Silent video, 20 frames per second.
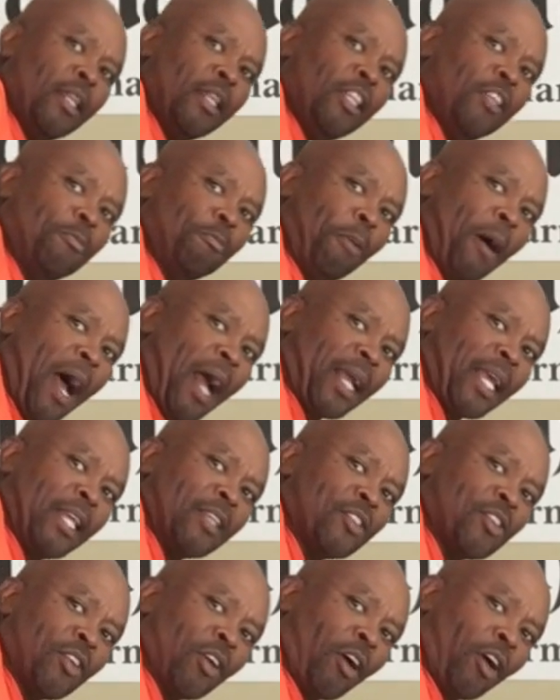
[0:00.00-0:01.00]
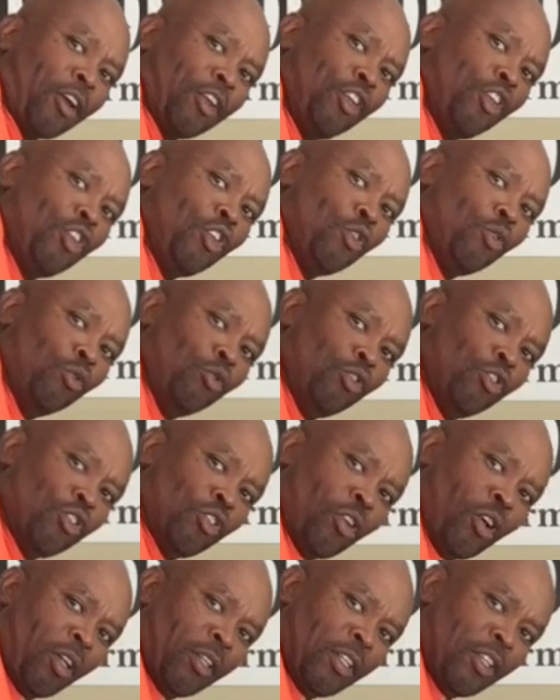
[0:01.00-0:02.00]
These pockets are
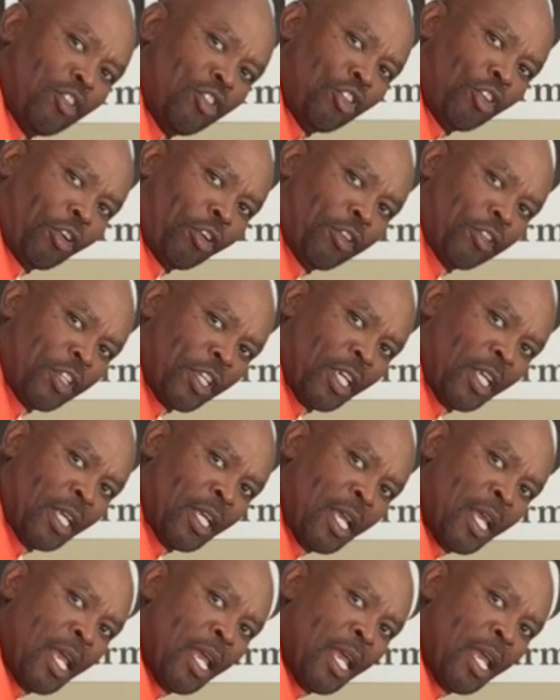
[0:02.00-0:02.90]
huge on this jersey.